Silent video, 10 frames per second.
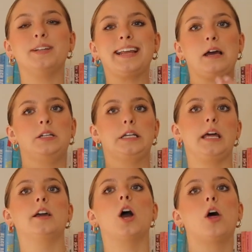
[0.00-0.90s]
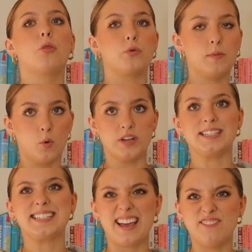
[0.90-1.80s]
it down to like a
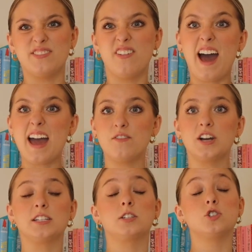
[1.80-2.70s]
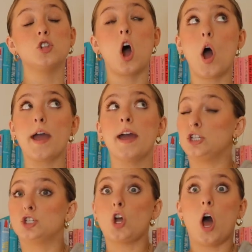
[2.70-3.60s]
3.75 because it's
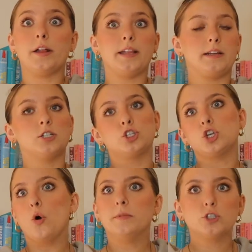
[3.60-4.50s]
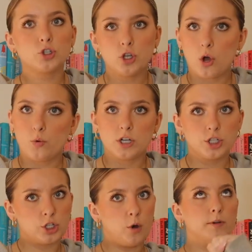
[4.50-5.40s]
not like so much lower,
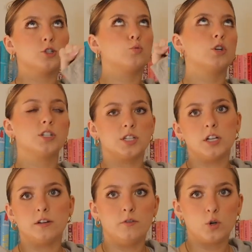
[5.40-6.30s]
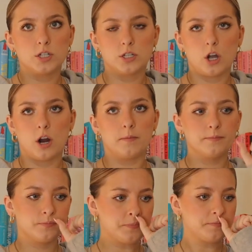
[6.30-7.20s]
so much worse than a 4-star,
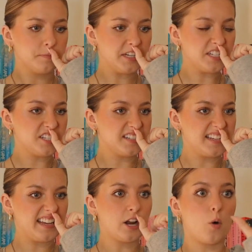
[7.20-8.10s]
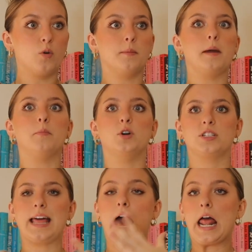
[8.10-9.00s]
but it's just like not one of my books
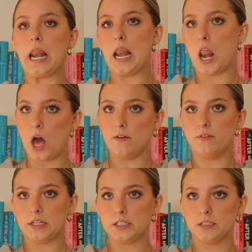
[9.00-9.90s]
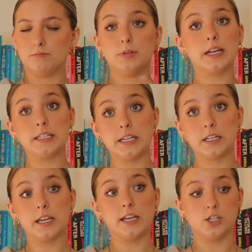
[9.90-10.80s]
that I love. But I
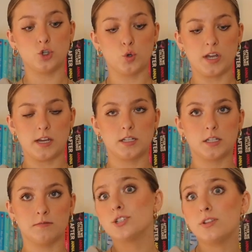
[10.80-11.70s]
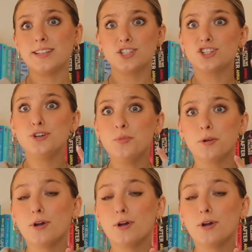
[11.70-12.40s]
did enjoy it. So that's 2 more